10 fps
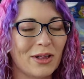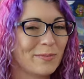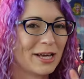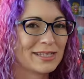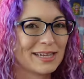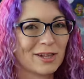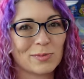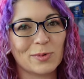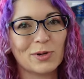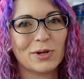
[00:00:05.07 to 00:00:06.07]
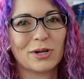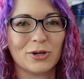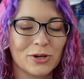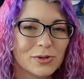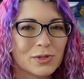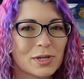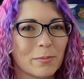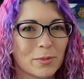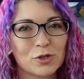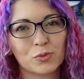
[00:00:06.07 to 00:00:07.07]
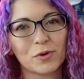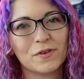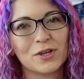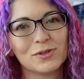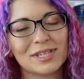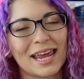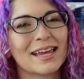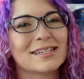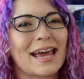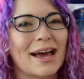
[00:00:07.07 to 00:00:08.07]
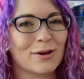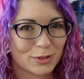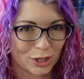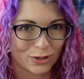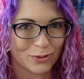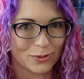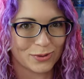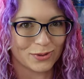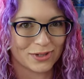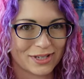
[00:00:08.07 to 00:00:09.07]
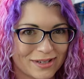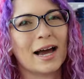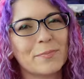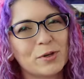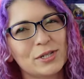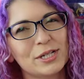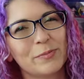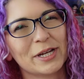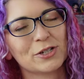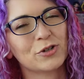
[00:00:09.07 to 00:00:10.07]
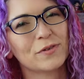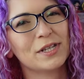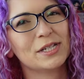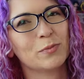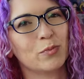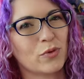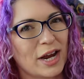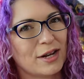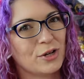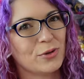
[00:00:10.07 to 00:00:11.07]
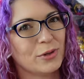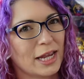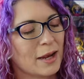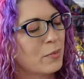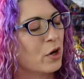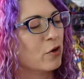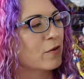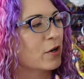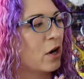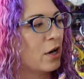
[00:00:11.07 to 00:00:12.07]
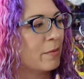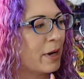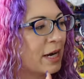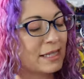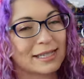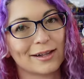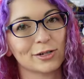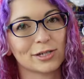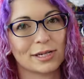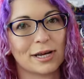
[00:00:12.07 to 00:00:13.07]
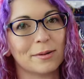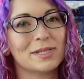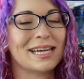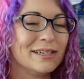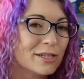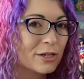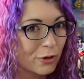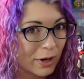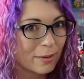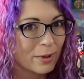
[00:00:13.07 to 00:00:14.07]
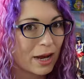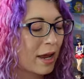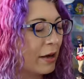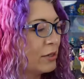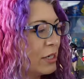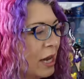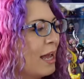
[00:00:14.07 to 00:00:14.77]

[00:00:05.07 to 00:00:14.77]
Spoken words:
all about Sailor Moon news, merch reviews, and how-tos. I posted a picture of this brand new lamp over on my Sailor Snubs Instagram account,